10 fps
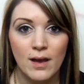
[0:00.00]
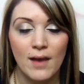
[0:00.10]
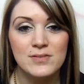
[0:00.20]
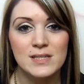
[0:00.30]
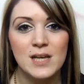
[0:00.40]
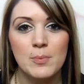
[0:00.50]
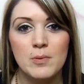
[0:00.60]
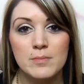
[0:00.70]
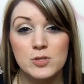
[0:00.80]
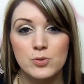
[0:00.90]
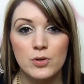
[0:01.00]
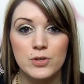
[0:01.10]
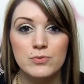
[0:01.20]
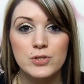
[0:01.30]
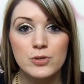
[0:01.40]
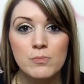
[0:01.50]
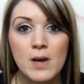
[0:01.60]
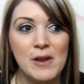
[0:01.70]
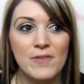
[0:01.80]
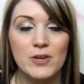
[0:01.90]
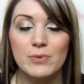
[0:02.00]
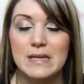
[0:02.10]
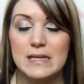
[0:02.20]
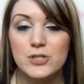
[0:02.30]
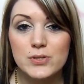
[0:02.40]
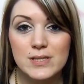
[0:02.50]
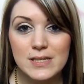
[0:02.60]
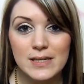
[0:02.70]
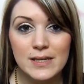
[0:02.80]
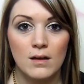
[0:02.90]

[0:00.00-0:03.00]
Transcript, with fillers: seen a couple moms do it on YouTube. I find it really interesting.